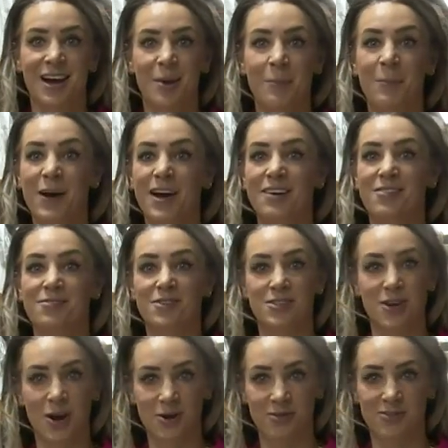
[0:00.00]
But
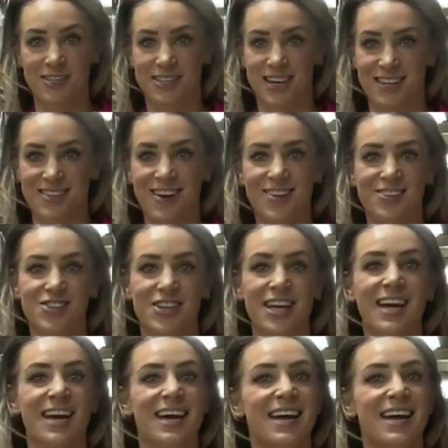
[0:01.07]
photography technology